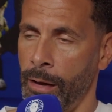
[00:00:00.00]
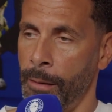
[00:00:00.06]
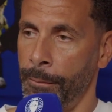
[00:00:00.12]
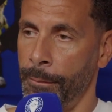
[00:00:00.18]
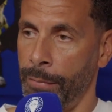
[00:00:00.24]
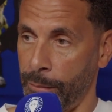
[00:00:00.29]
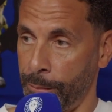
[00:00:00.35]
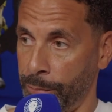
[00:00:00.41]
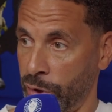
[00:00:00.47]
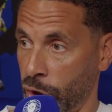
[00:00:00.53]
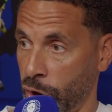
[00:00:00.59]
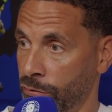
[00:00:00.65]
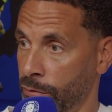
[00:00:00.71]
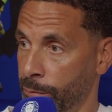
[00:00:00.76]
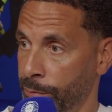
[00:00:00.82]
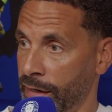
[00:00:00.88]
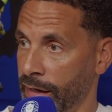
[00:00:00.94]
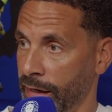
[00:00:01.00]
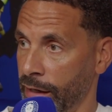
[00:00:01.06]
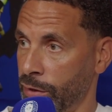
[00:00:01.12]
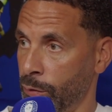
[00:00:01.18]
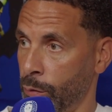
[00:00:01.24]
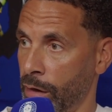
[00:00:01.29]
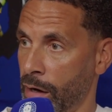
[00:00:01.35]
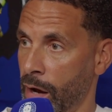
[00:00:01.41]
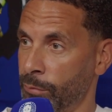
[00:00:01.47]
But pure ability, and you
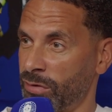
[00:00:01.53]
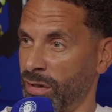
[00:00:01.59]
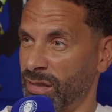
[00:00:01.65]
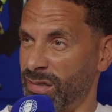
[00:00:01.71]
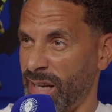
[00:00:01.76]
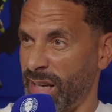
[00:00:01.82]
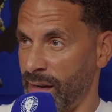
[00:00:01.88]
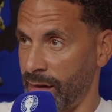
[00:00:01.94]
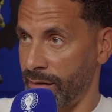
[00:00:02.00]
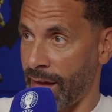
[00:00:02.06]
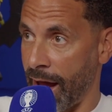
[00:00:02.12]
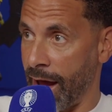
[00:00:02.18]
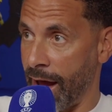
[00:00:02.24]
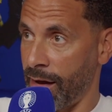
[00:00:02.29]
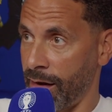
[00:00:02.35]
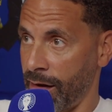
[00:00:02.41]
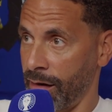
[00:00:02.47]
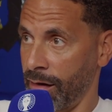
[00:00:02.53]
went, I'm going to take that